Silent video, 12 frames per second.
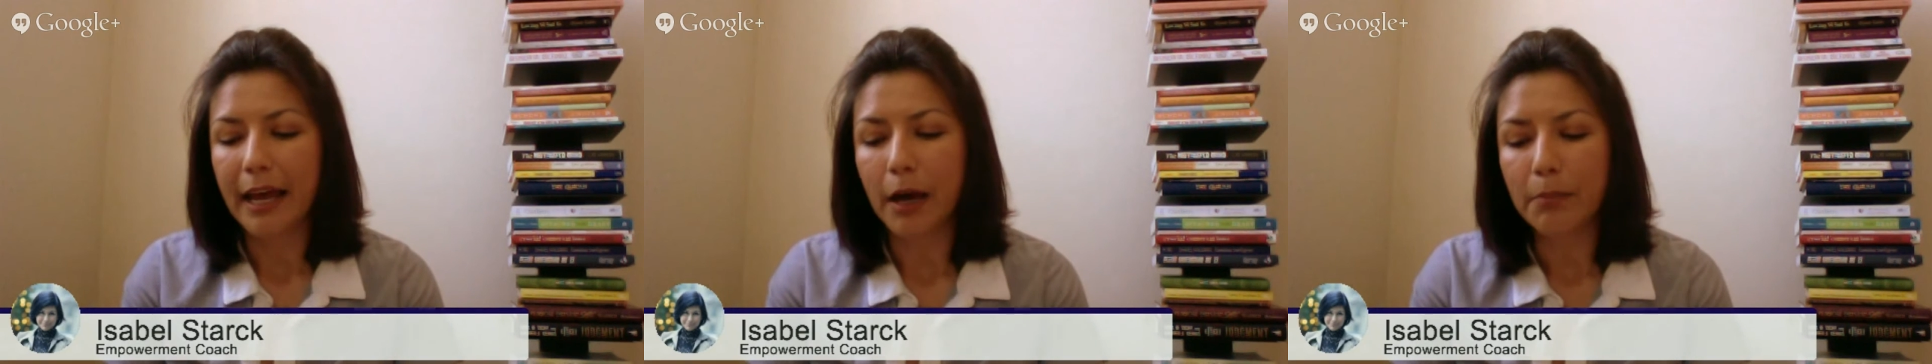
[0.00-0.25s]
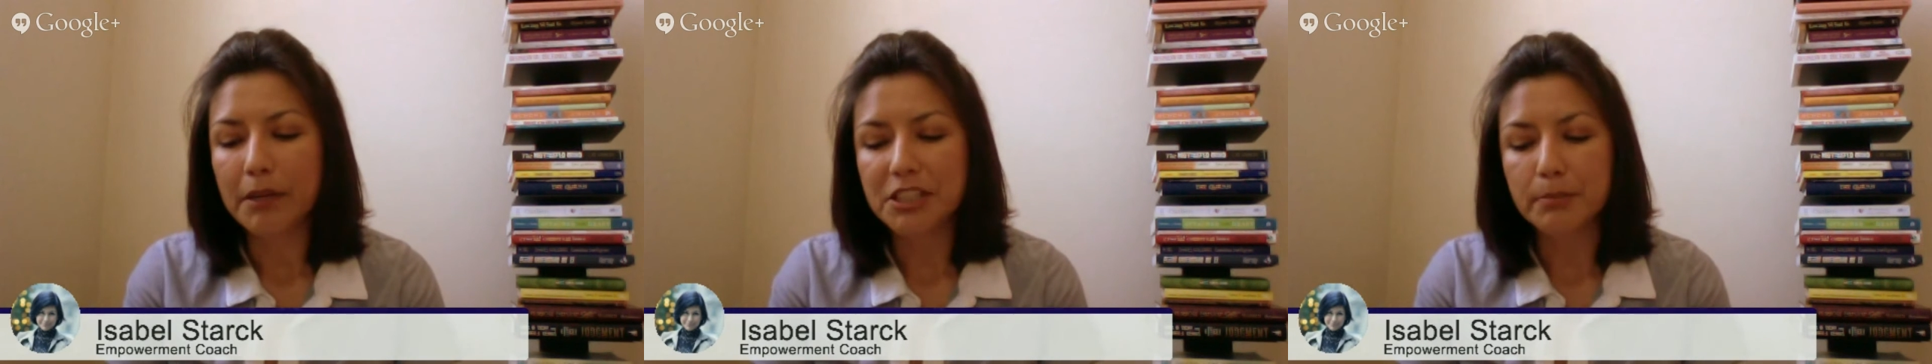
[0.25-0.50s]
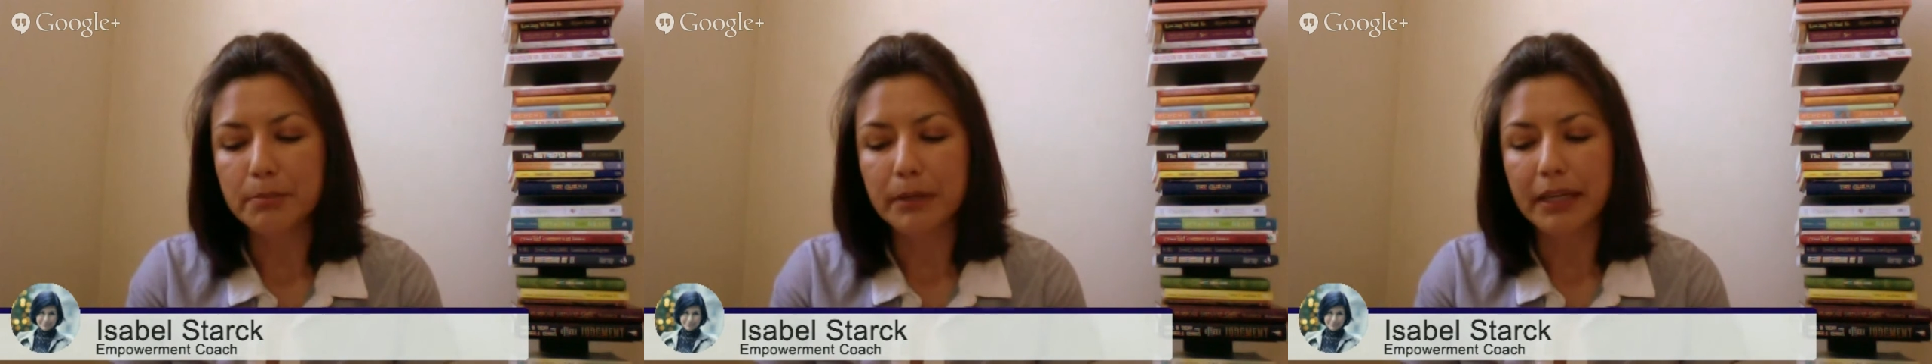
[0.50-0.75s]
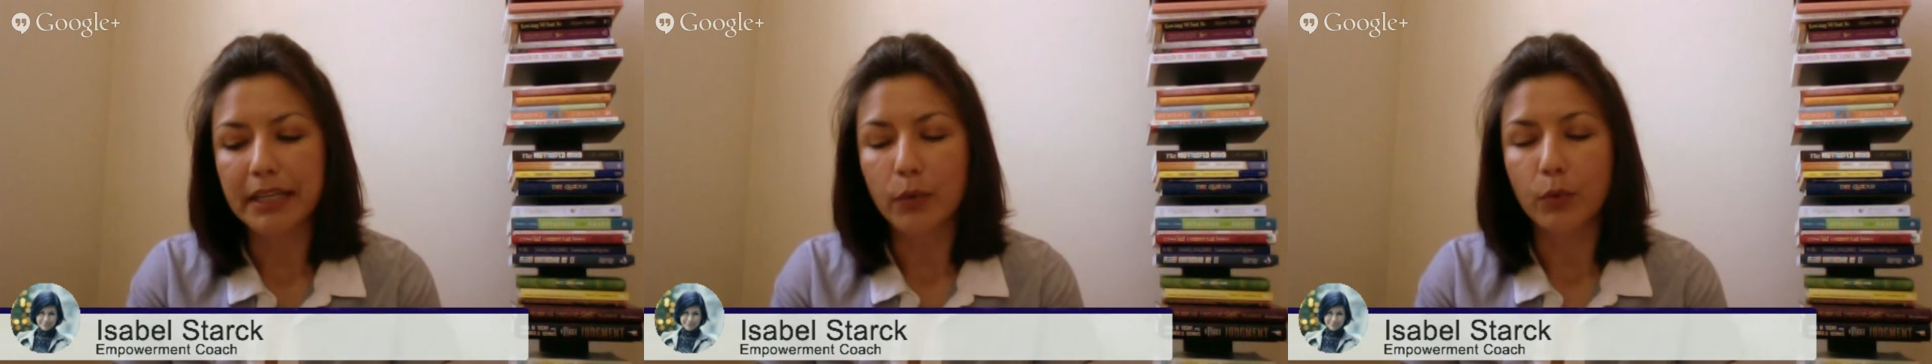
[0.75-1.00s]
how much
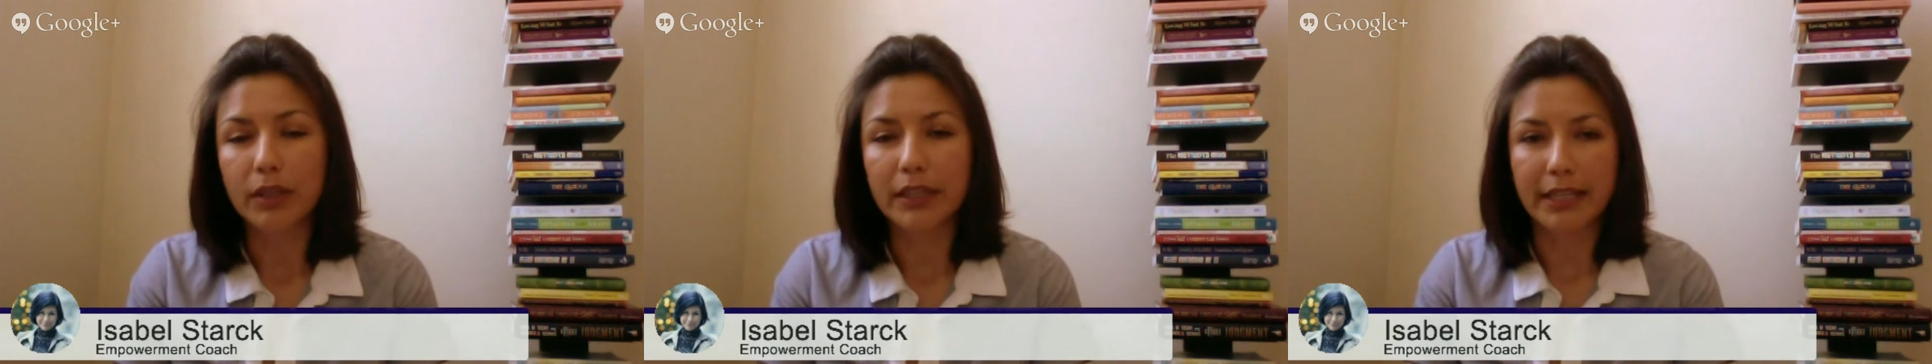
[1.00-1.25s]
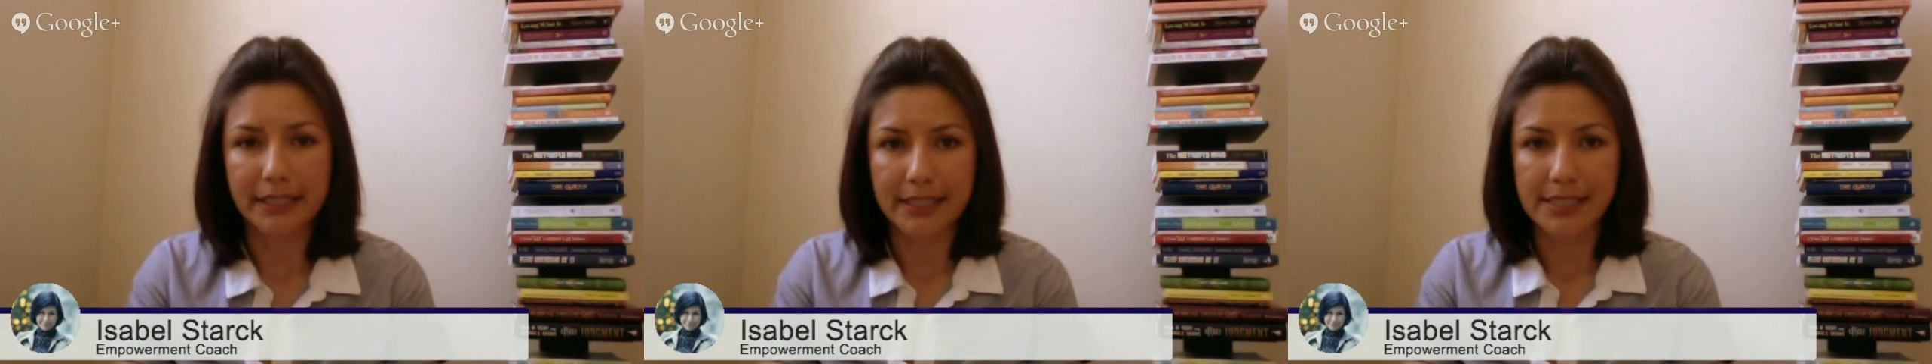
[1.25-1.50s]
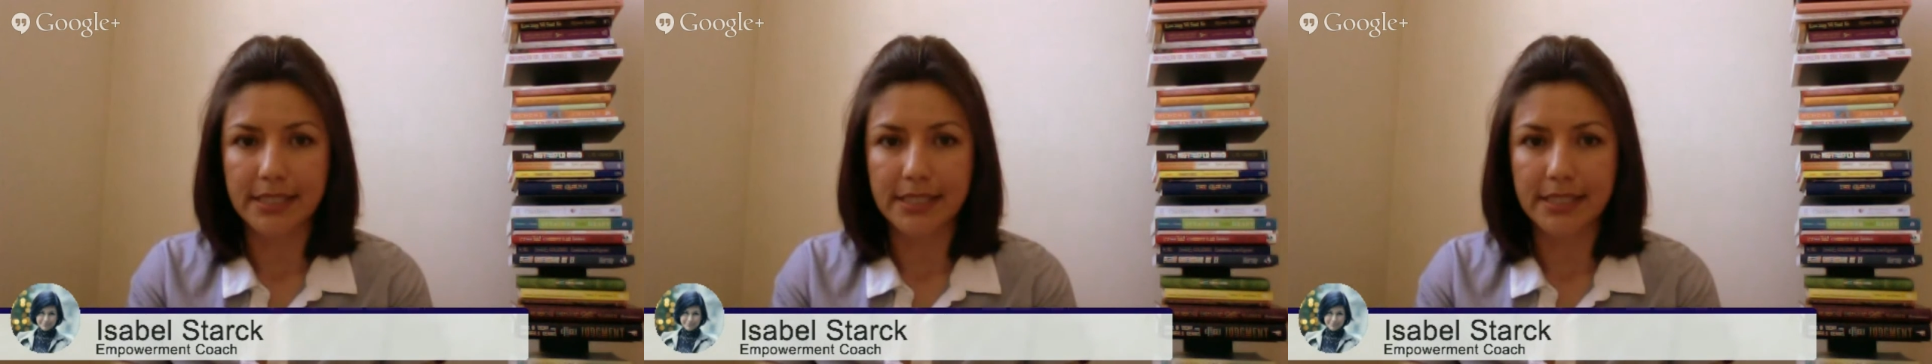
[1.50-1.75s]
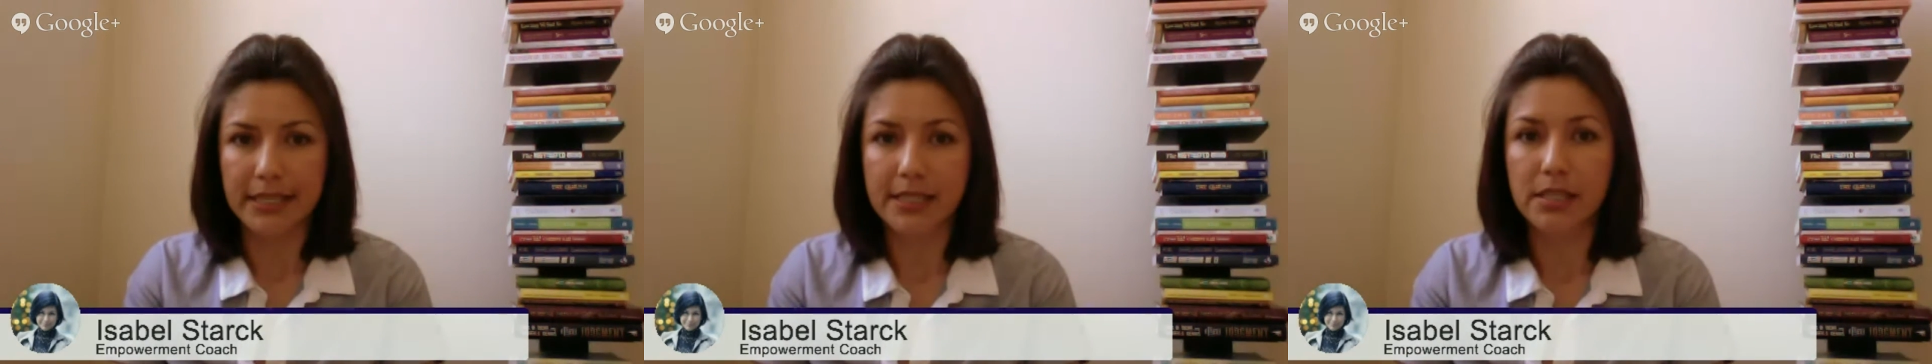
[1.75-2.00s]
money will I need to
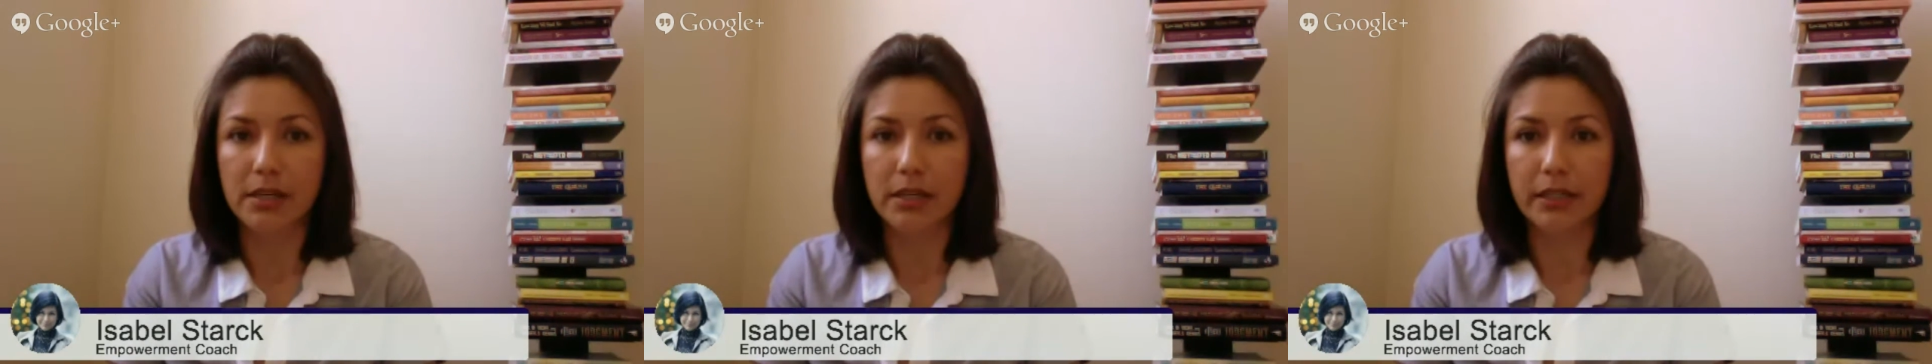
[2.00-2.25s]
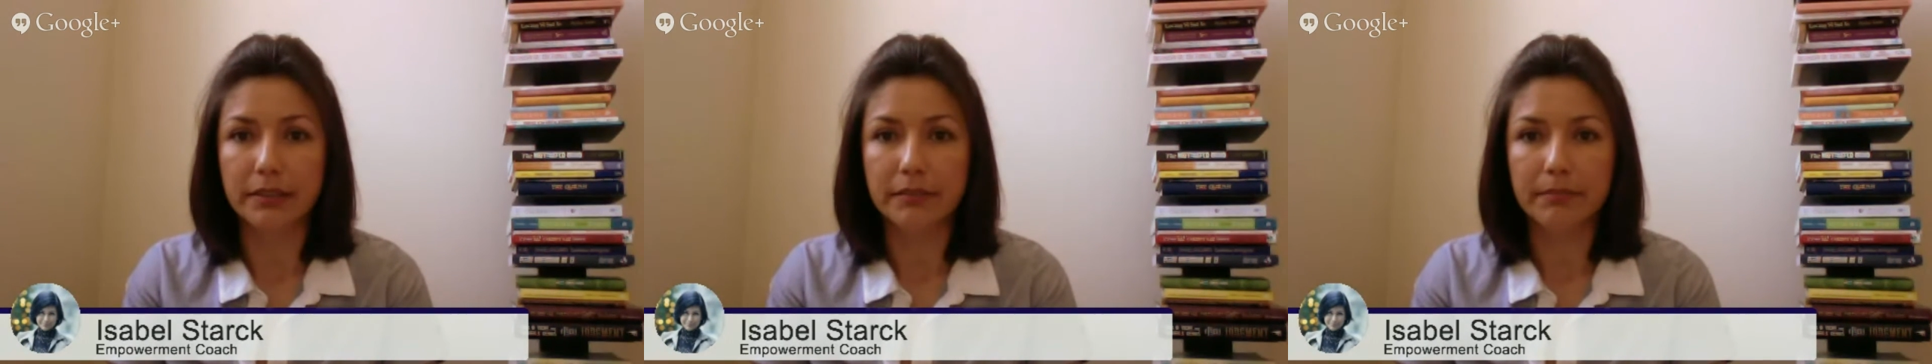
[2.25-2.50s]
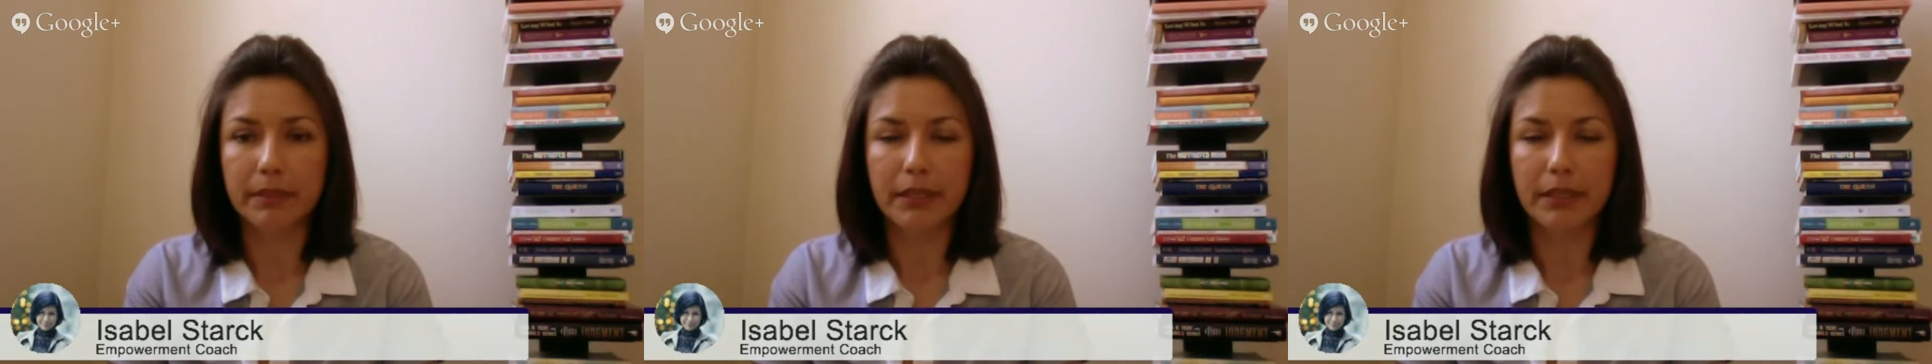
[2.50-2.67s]
get started?